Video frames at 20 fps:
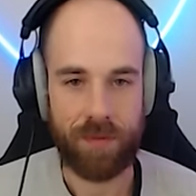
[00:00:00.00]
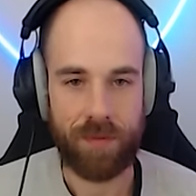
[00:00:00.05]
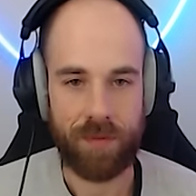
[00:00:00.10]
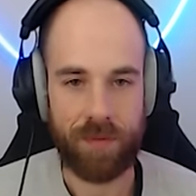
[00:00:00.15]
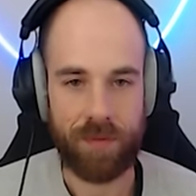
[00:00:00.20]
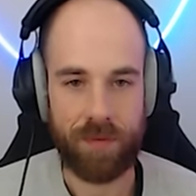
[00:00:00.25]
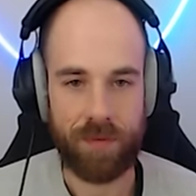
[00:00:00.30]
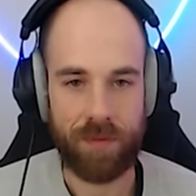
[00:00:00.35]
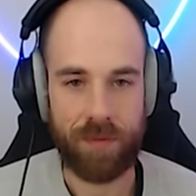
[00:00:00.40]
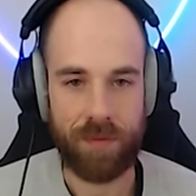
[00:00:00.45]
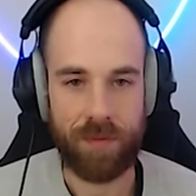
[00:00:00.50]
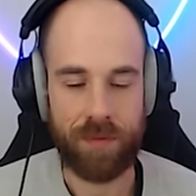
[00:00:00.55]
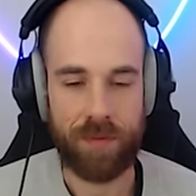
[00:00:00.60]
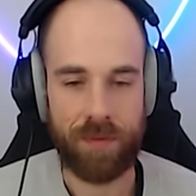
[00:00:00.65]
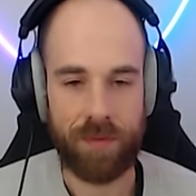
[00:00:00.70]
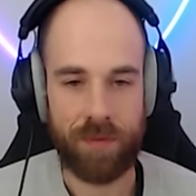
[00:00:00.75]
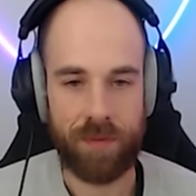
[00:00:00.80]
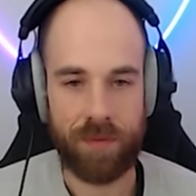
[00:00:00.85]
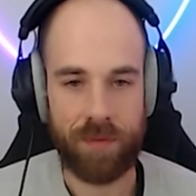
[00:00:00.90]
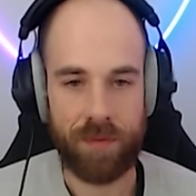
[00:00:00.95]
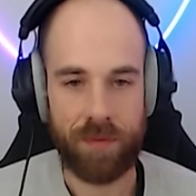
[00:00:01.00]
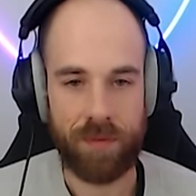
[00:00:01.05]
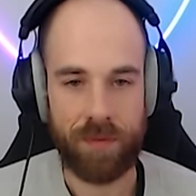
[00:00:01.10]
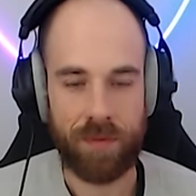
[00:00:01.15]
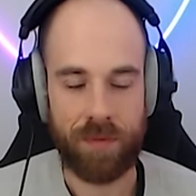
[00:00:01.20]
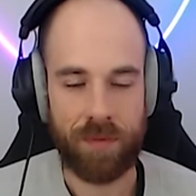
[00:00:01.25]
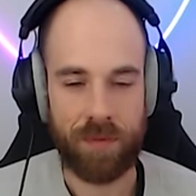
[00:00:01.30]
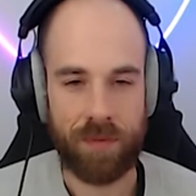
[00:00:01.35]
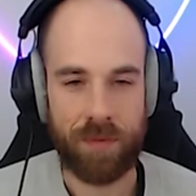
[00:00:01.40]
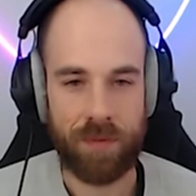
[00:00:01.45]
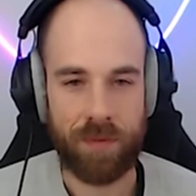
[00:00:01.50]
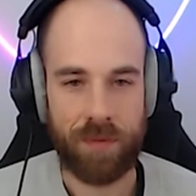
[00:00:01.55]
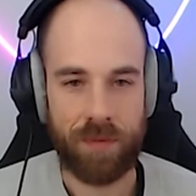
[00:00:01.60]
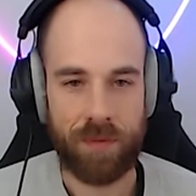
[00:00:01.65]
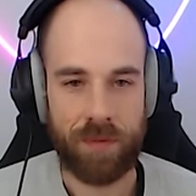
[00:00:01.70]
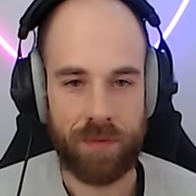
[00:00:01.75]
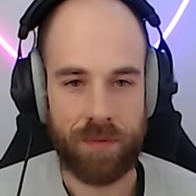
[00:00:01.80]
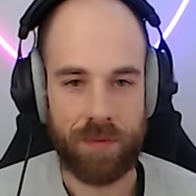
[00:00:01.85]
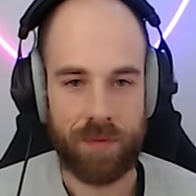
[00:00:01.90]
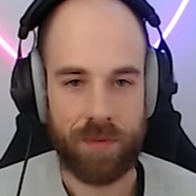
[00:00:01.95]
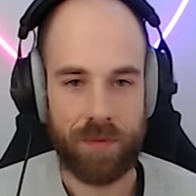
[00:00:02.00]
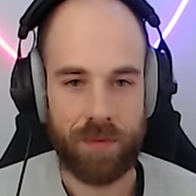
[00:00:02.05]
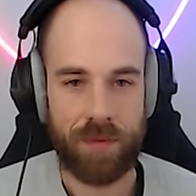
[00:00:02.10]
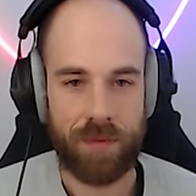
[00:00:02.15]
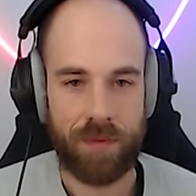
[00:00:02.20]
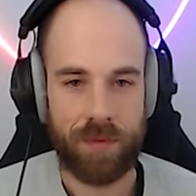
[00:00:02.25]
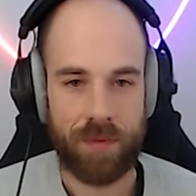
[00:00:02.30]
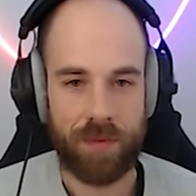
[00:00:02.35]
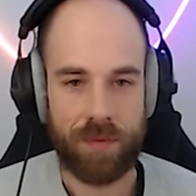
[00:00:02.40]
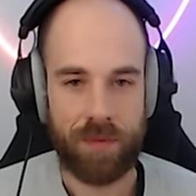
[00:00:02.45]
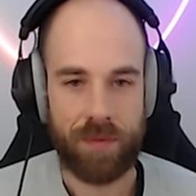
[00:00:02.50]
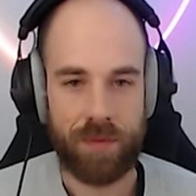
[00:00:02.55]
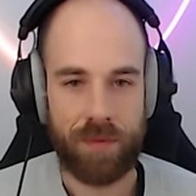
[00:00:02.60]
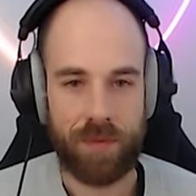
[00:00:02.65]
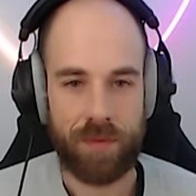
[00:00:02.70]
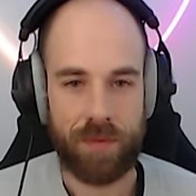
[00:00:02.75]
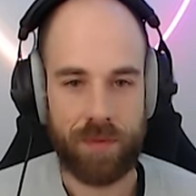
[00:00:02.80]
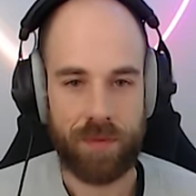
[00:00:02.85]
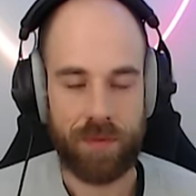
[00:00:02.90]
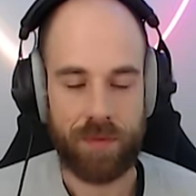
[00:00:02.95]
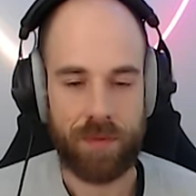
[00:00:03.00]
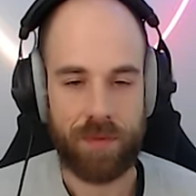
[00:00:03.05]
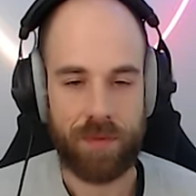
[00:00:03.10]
(not speaking)